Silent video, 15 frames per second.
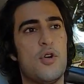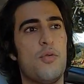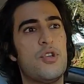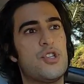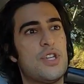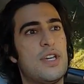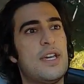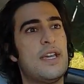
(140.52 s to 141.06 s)

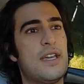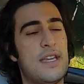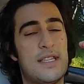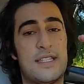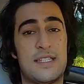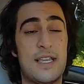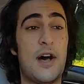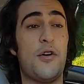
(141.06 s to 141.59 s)
which it
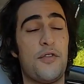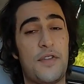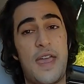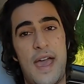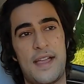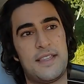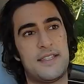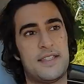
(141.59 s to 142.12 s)
itself
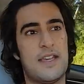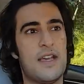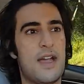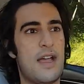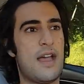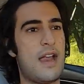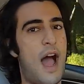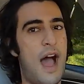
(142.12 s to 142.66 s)
gets
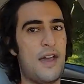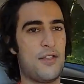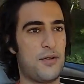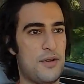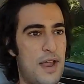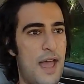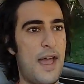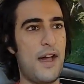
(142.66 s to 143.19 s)

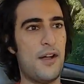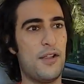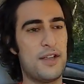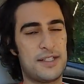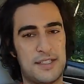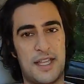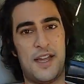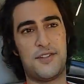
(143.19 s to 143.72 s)
either an L,
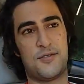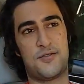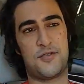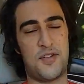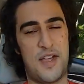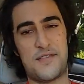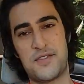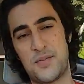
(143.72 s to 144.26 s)
a standard,
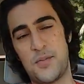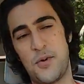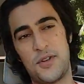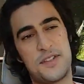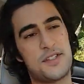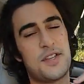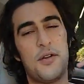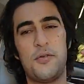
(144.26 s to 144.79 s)
or an F
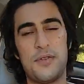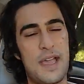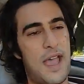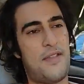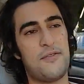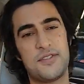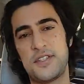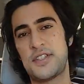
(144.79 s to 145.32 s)
Sport. So
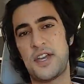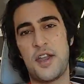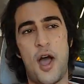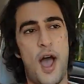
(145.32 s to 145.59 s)
yeah, there's a ton of